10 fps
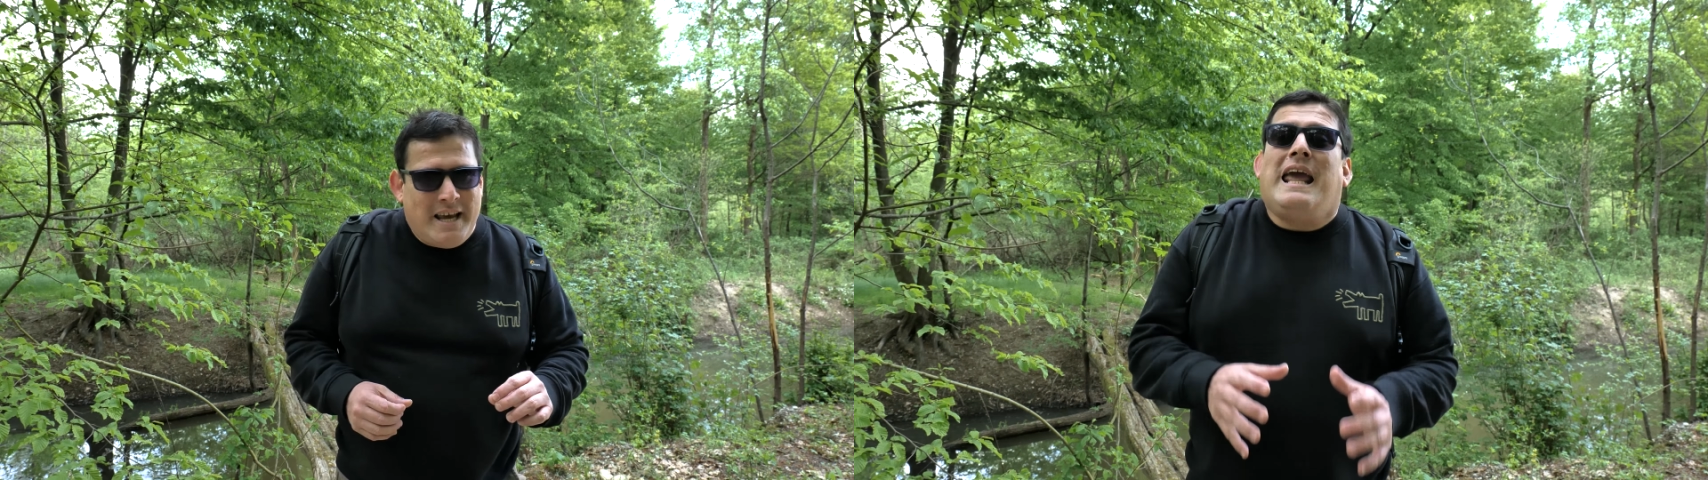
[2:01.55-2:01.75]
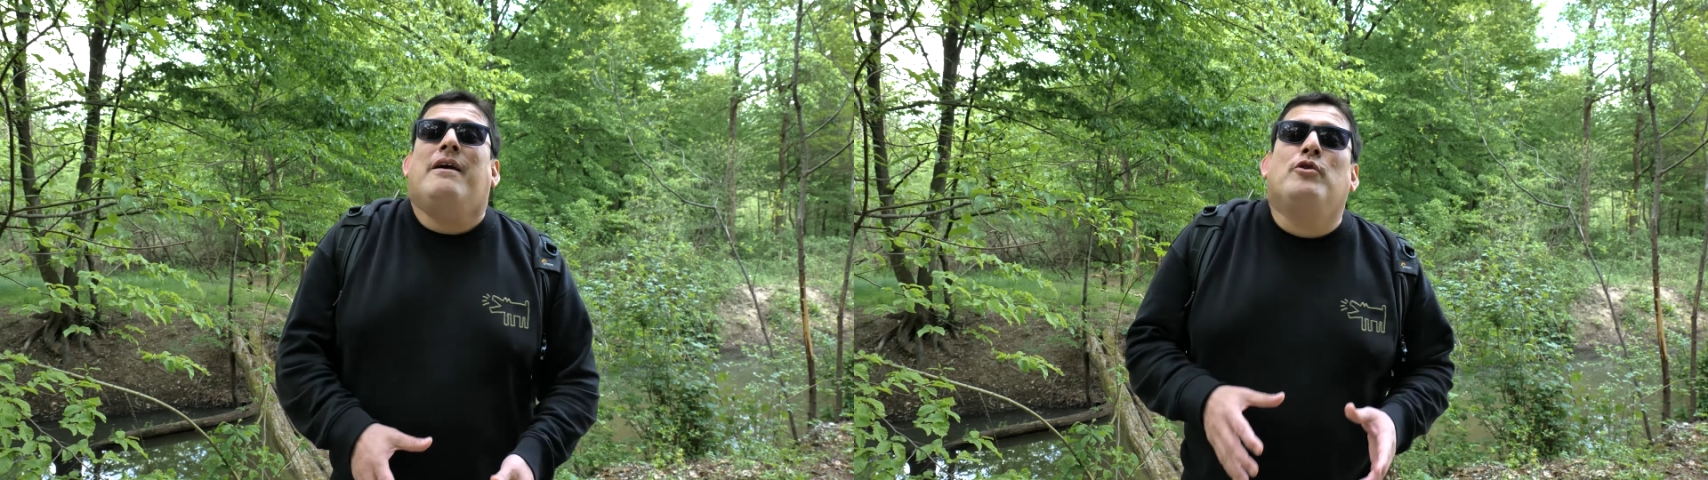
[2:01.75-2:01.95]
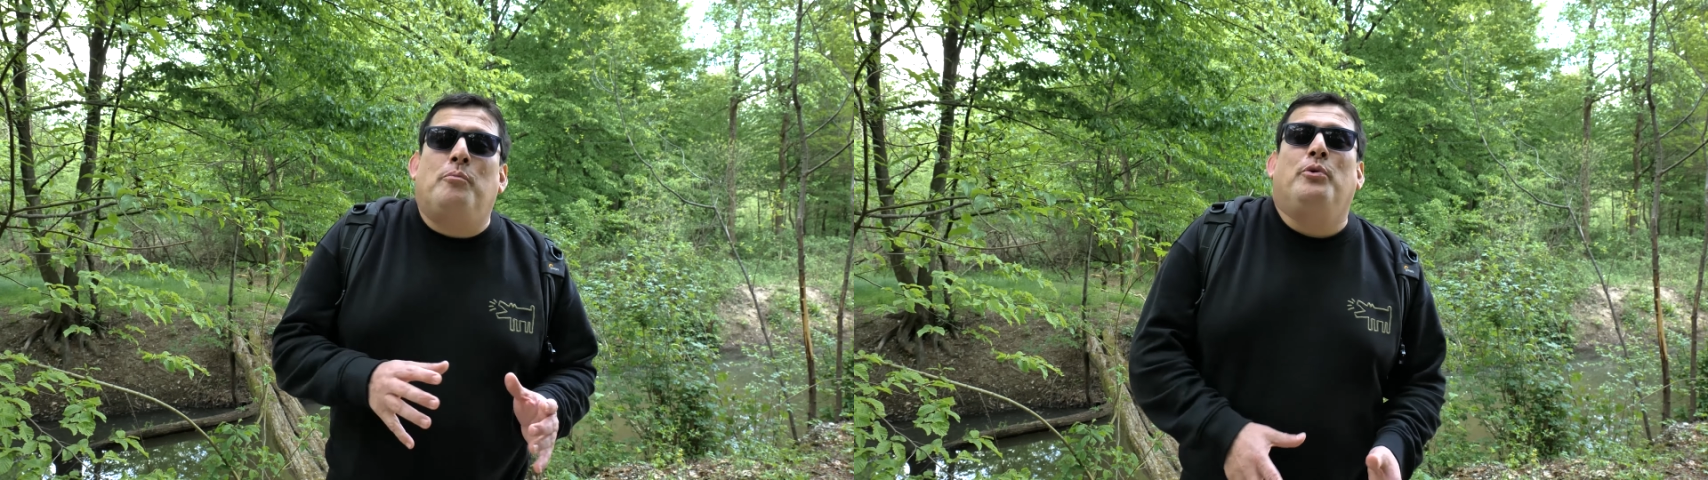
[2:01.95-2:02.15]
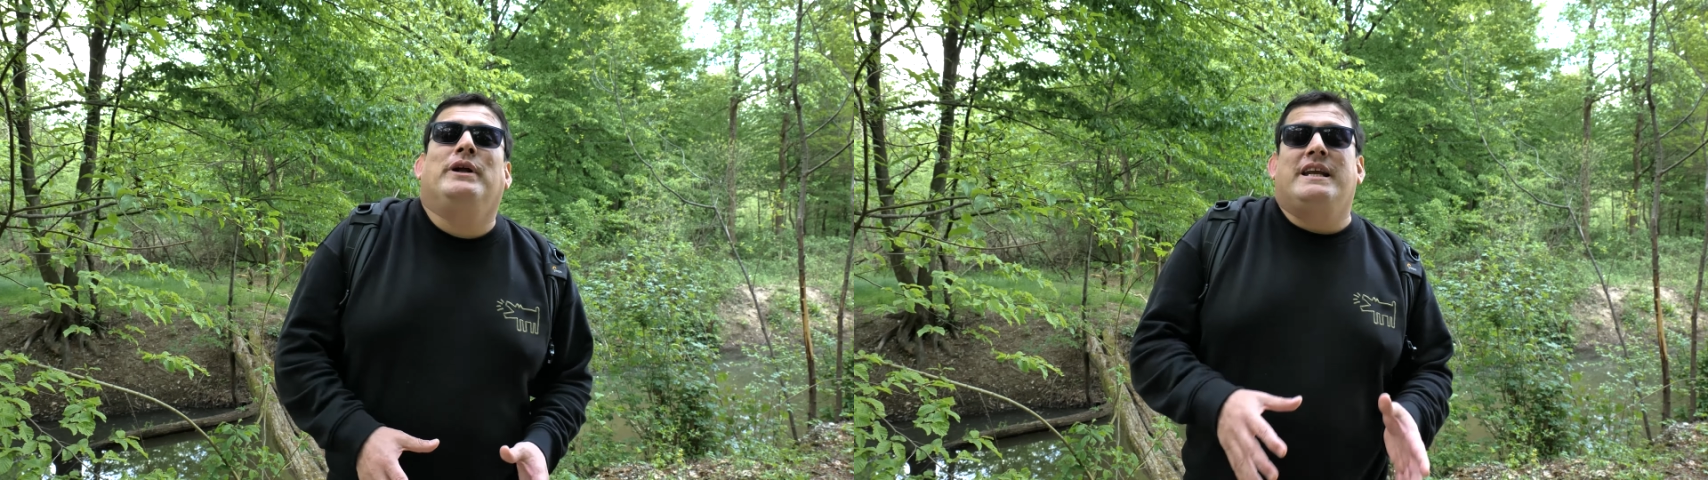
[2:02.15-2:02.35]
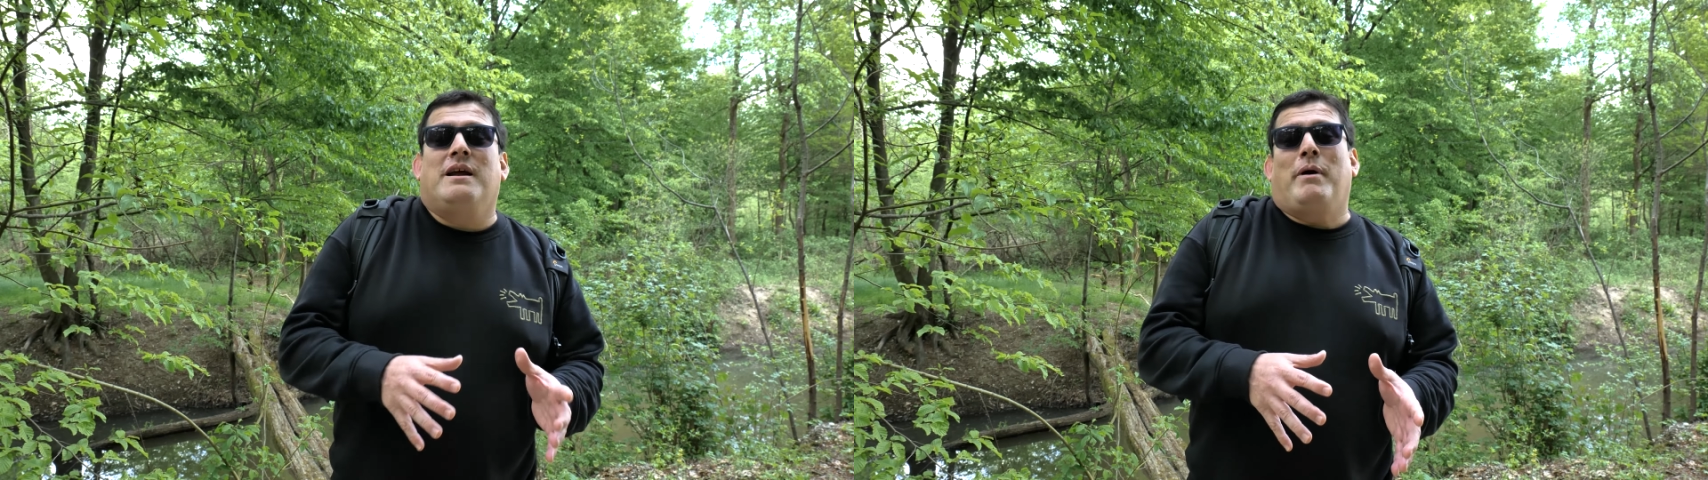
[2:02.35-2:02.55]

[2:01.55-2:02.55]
If you put it in a